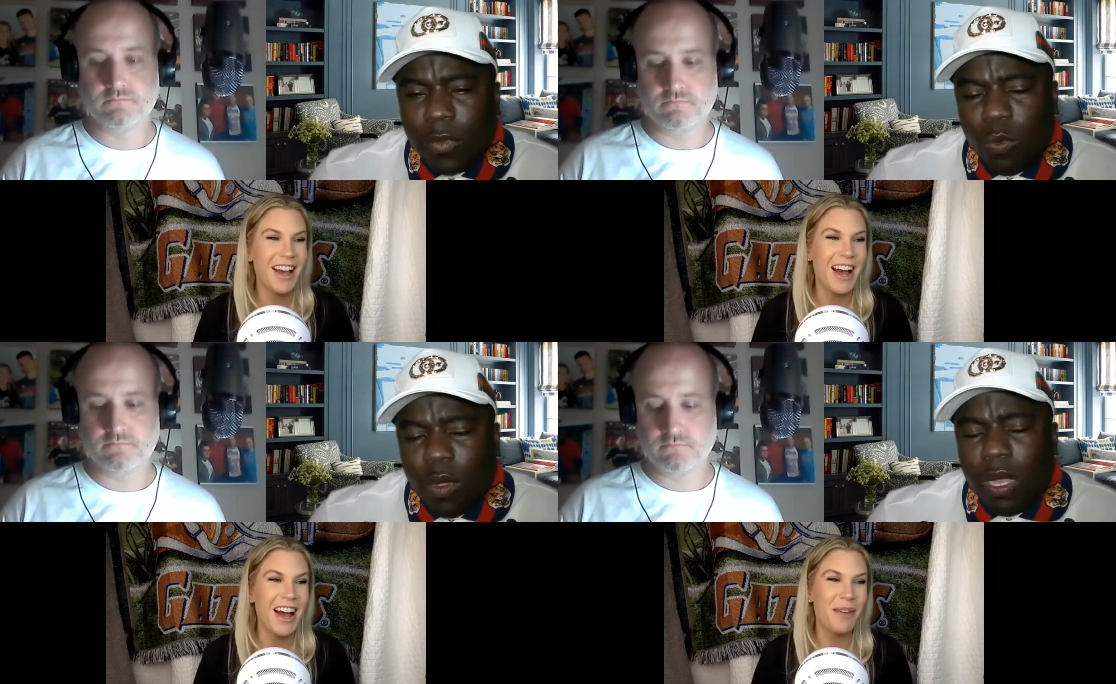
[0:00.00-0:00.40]

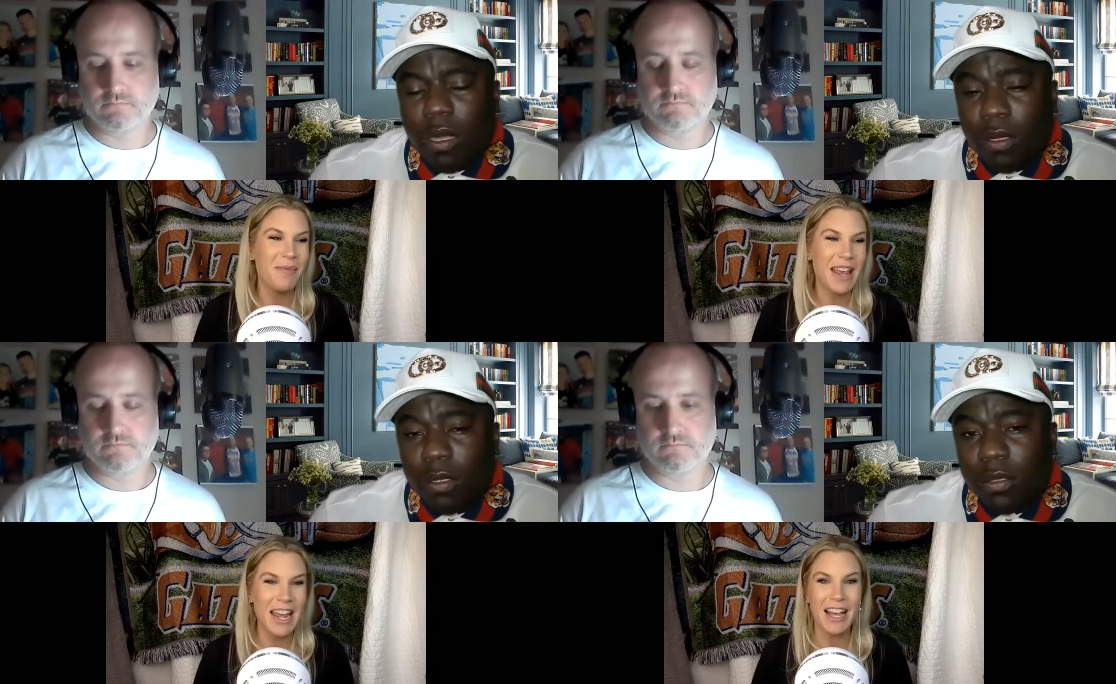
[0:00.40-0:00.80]
Speaker 1: um,
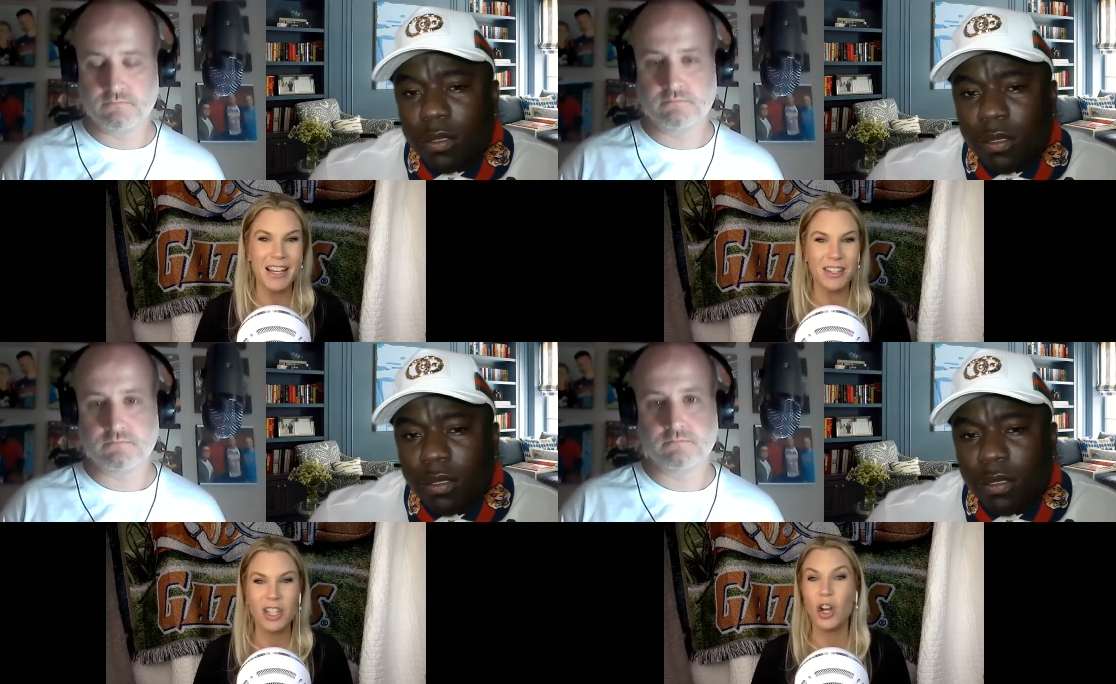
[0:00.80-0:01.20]

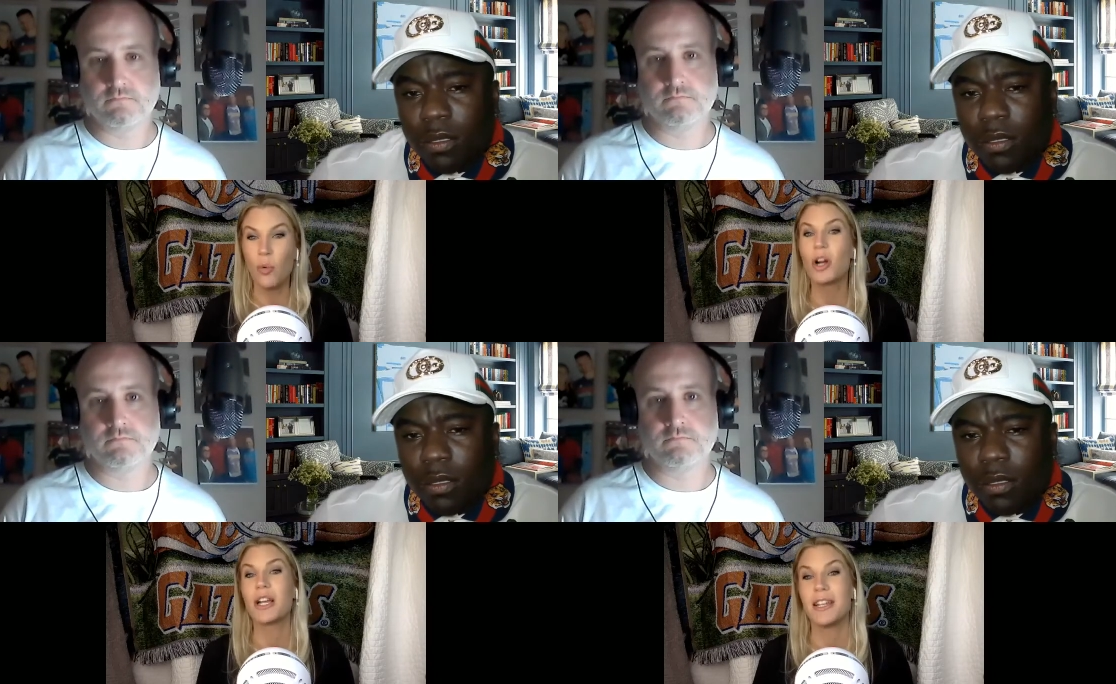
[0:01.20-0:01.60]
and you know
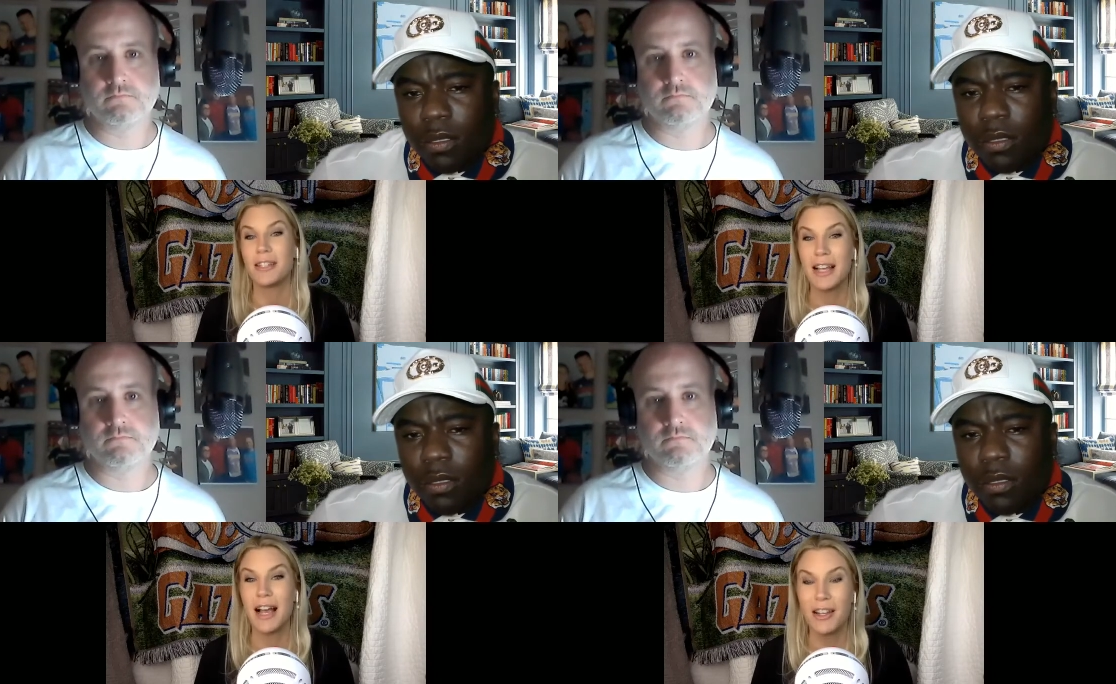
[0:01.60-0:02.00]
working
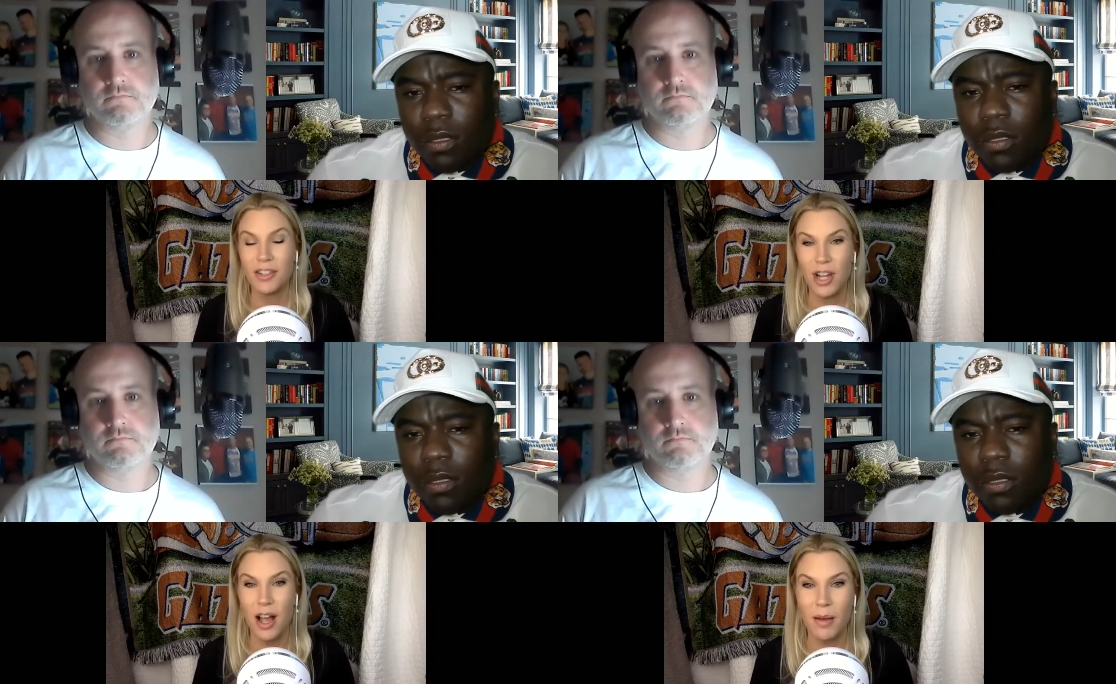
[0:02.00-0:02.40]
side
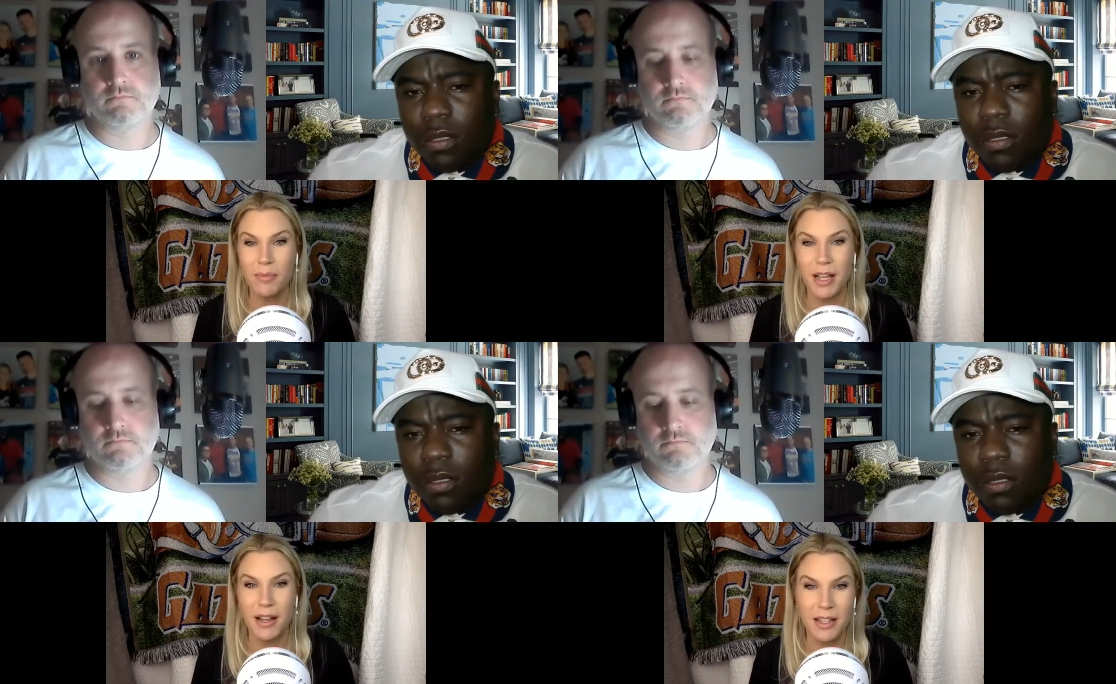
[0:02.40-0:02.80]

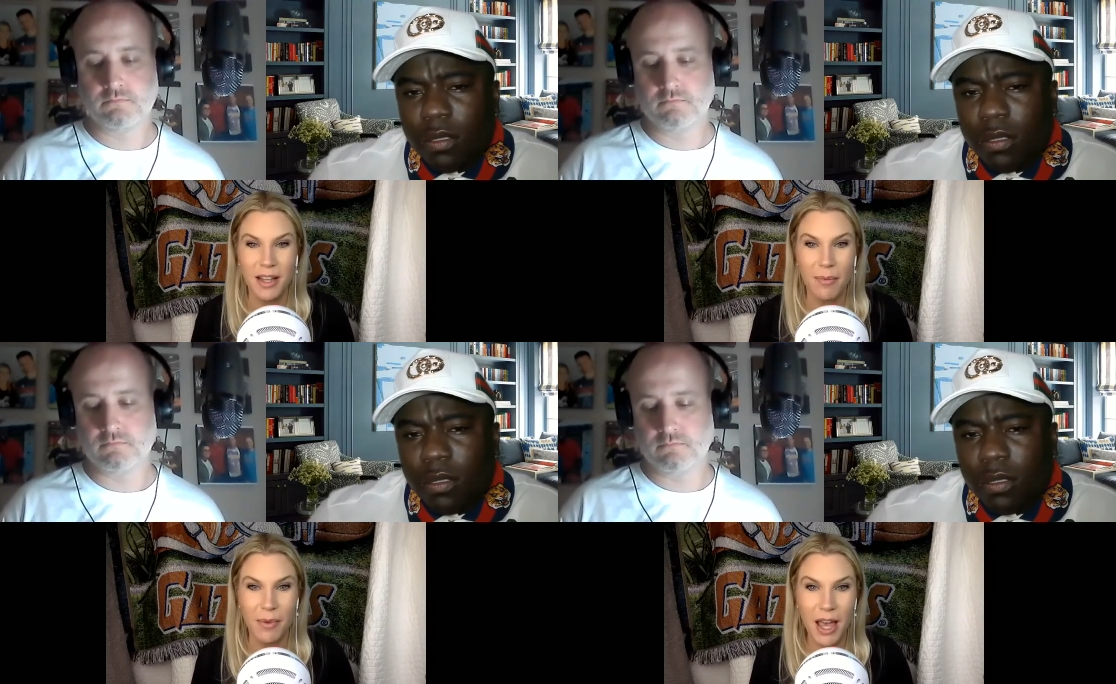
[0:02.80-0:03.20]
jobs on
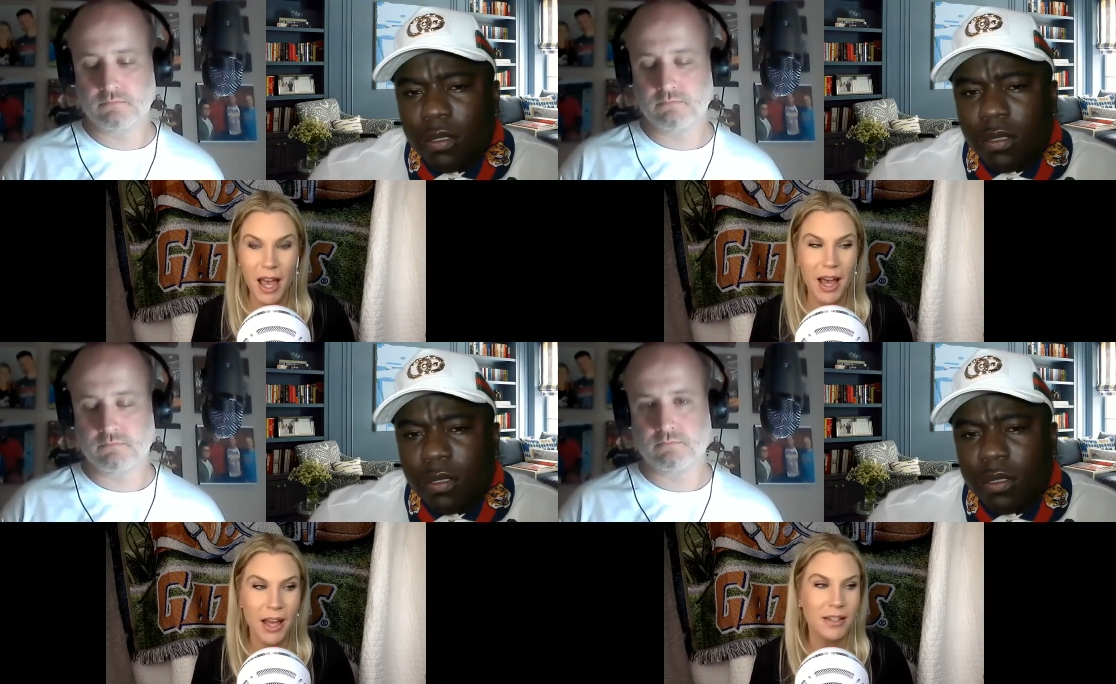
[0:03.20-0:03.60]
top of
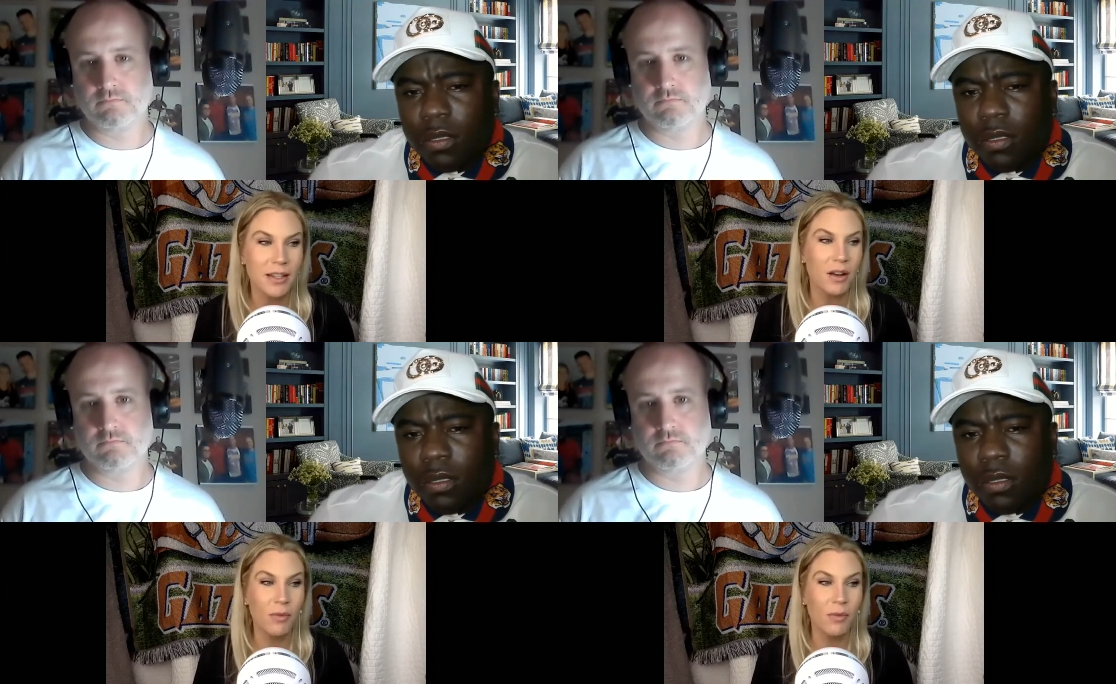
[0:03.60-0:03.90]
that uh,